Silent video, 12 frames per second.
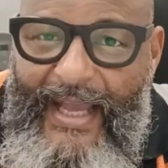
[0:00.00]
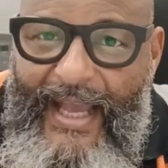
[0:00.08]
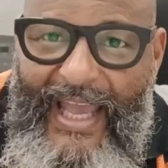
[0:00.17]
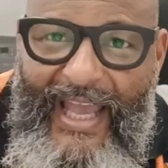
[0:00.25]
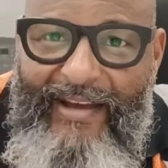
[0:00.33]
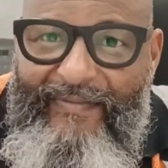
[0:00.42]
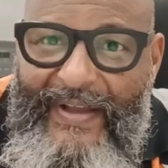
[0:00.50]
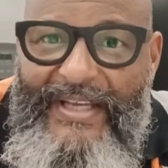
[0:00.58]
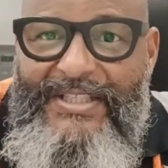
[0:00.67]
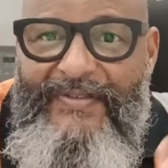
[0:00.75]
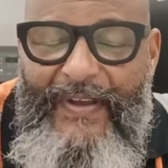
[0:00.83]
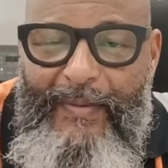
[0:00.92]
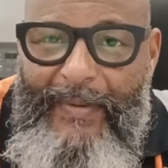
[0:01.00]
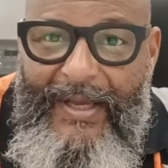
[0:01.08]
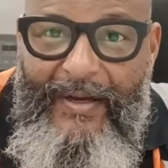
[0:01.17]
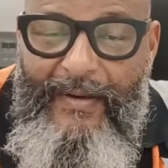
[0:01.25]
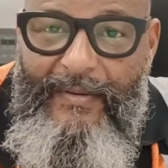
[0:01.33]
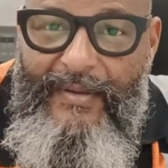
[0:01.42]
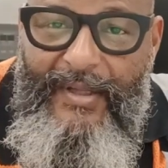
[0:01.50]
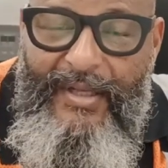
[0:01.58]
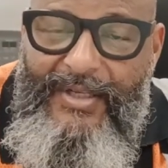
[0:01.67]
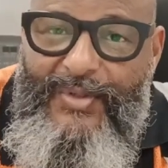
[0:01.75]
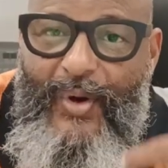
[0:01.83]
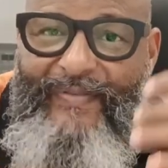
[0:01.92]
half-inch female.
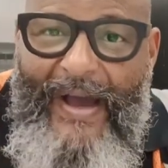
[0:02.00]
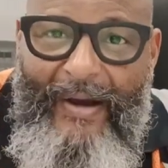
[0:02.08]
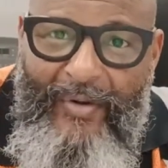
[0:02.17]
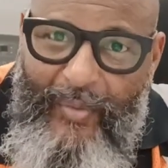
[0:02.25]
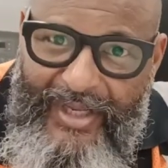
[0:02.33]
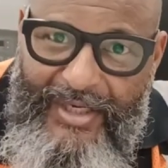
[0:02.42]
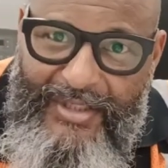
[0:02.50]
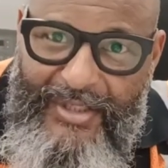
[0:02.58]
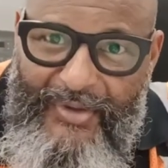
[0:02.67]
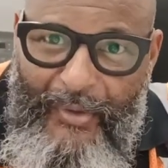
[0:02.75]
So if I would have waited till